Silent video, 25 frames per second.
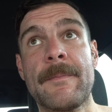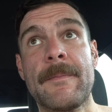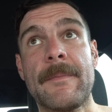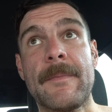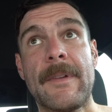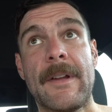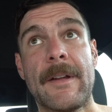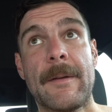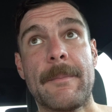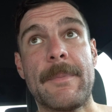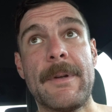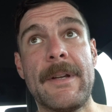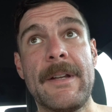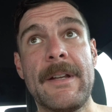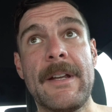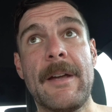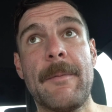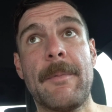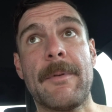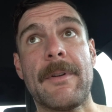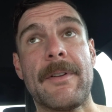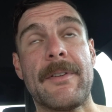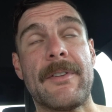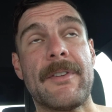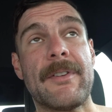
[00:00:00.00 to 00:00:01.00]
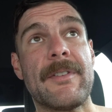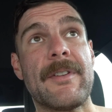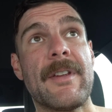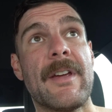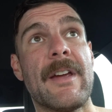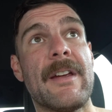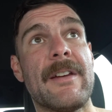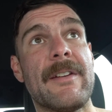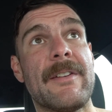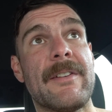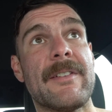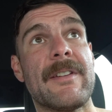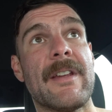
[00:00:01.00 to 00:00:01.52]
like being able to
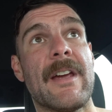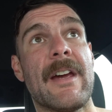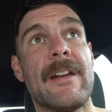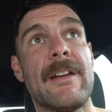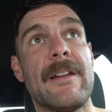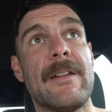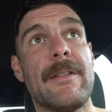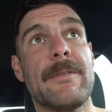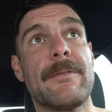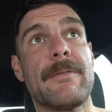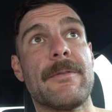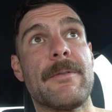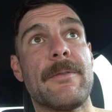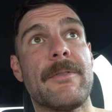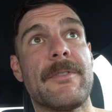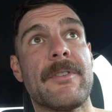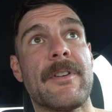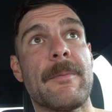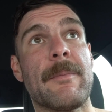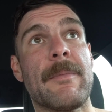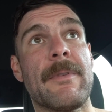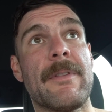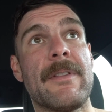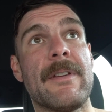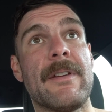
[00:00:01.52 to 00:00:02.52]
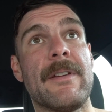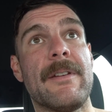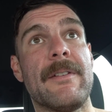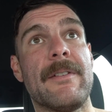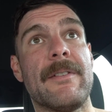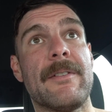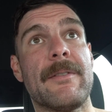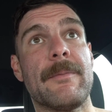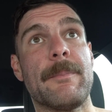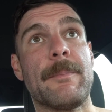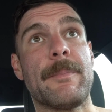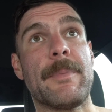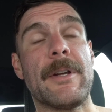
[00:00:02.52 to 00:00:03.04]
stay steady through some of
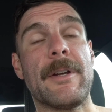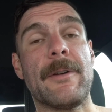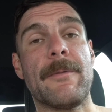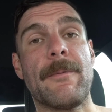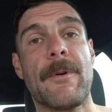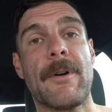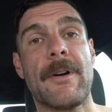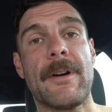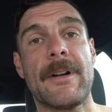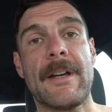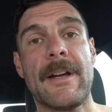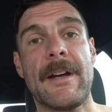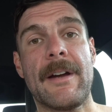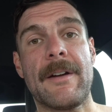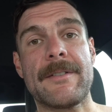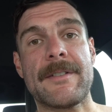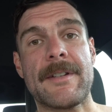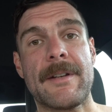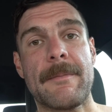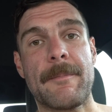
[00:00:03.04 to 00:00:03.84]
these big workouts.